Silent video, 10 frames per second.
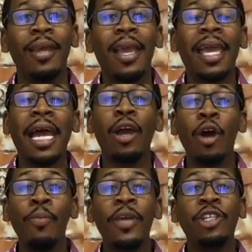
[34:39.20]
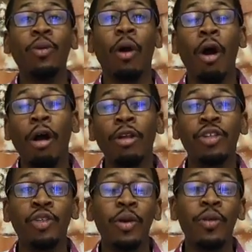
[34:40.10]
And I hope that you all are
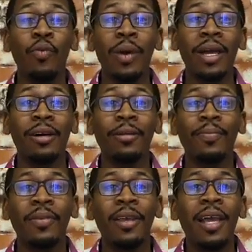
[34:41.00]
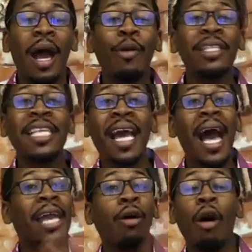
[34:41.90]
doing well. I want to say
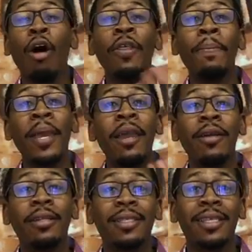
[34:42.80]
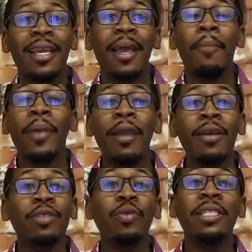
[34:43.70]
hi to all the parents.
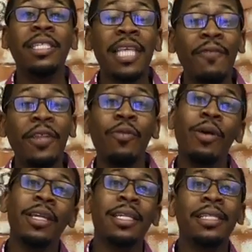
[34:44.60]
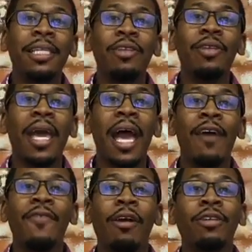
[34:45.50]
Parents, we definitely want to continue to
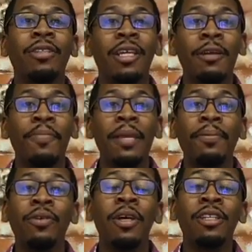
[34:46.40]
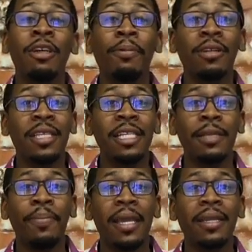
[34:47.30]
have our young people to
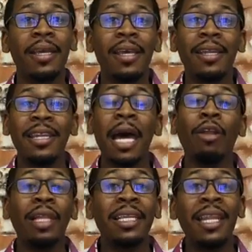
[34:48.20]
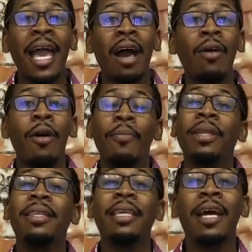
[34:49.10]
participate. Not only now, but
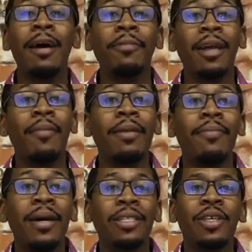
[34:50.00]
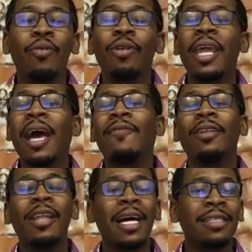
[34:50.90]
in the upcoming months, we're going to have
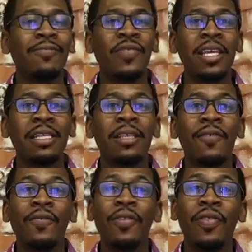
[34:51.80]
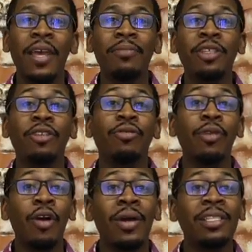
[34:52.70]
lots of things for them to
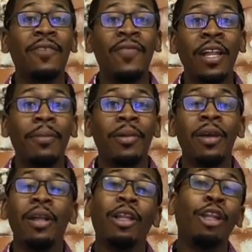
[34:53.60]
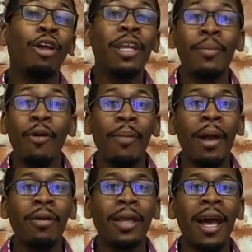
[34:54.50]
grow and develop, learning more
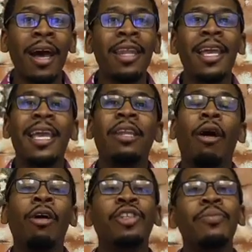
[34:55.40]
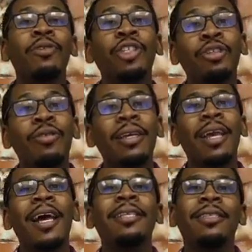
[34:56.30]
about God and also
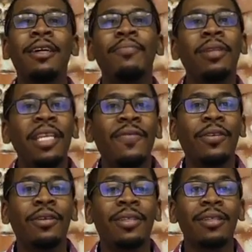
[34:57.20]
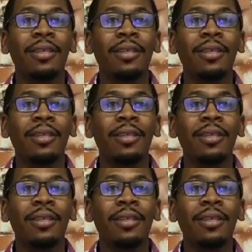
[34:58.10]
maturing as young believers.